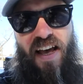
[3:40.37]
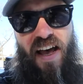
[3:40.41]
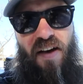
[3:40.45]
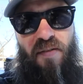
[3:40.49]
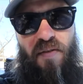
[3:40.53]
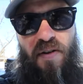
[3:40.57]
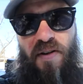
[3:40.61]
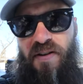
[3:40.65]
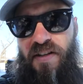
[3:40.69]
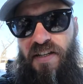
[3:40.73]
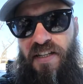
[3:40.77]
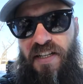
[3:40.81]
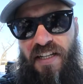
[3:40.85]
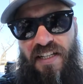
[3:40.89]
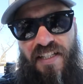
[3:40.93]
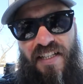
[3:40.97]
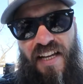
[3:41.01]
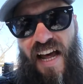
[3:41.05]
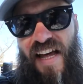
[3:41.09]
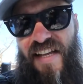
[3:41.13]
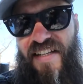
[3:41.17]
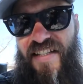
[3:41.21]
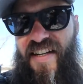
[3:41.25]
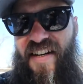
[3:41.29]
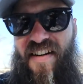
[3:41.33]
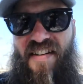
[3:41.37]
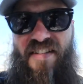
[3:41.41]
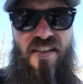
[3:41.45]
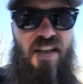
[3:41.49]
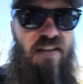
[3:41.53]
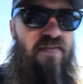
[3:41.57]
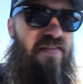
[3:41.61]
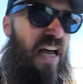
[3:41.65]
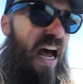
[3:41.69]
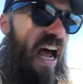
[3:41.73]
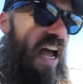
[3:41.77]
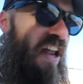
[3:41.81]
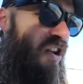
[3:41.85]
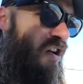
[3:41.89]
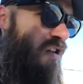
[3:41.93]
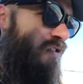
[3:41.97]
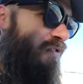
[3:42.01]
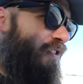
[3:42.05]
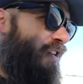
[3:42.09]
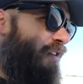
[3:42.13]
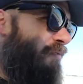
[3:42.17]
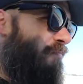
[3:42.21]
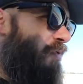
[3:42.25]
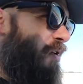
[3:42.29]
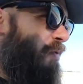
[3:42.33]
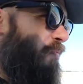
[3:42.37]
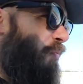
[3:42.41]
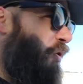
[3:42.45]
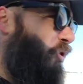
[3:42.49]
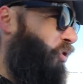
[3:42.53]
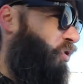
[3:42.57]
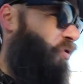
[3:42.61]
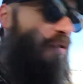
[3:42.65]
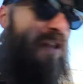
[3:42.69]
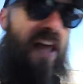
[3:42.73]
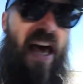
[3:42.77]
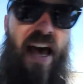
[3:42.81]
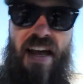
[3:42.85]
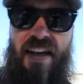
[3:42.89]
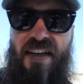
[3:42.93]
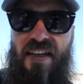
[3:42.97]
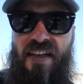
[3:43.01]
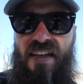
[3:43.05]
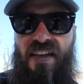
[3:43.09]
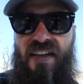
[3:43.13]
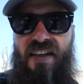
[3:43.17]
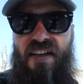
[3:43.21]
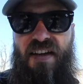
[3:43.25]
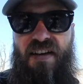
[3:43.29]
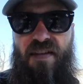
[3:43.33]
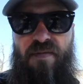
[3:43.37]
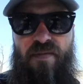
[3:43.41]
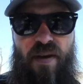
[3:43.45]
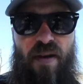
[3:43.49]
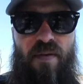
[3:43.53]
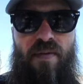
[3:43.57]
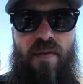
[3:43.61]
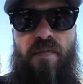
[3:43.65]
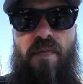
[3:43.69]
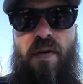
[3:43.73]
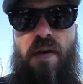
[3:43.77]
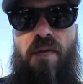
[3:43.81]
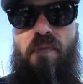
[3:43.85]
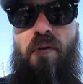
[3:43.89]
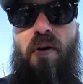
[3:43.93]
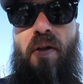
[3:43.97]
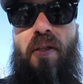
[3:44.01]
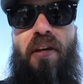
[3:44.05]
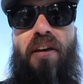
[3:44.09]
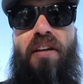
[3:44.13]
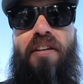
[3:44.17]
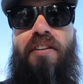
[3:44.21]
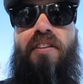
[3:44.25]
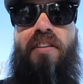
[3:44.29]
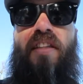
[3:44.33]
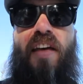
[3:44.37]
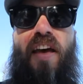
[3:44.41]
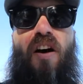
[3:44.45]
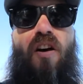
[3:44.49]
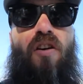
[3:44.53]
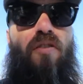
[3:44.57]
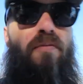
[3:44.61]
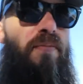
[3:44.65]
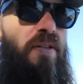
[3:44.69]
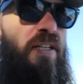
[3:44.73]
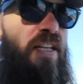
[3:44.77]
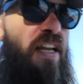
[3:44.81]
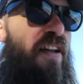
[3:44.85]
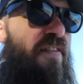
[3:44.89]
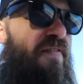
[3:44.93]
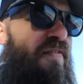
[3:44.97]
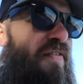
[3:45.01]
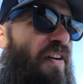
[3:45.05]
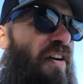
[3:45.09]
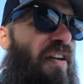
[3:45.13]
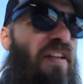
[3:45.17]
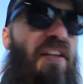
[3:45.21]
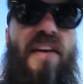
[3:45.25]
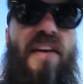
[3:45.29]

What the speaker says: we were just exhausting ourselves. I know some people do that. Maybe people that they homestead for a